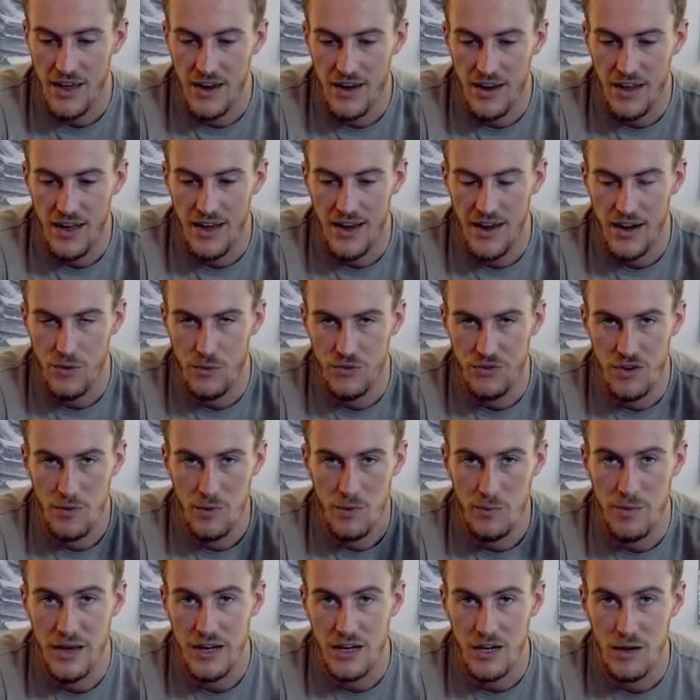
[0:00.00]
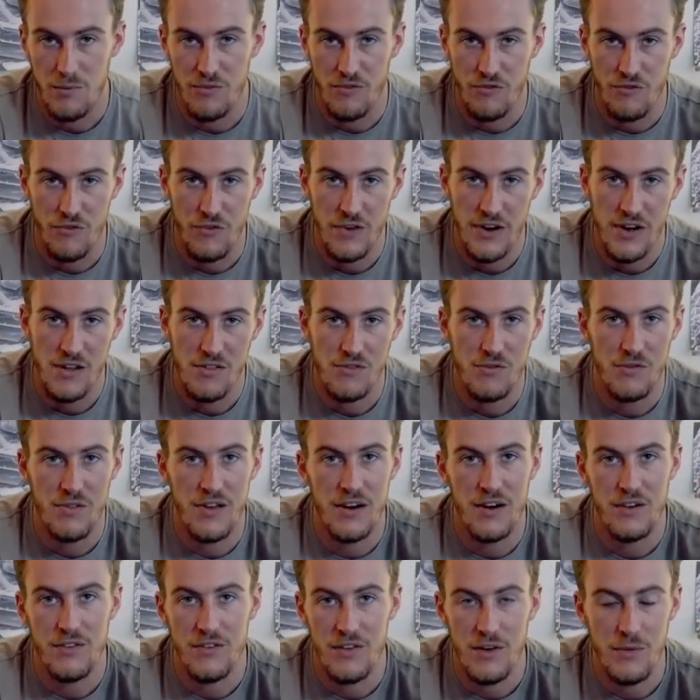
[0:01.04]
and I was able to pick it up free through
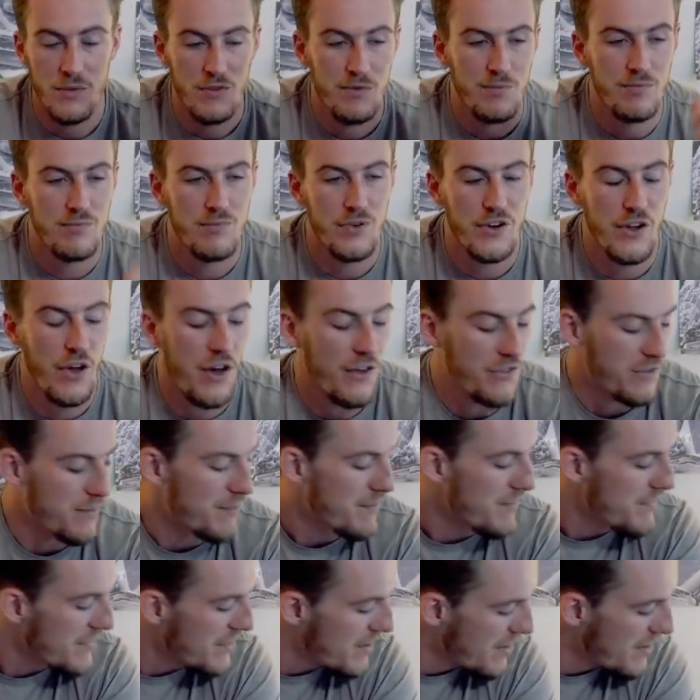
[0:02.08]
there, so that was pretty awesome.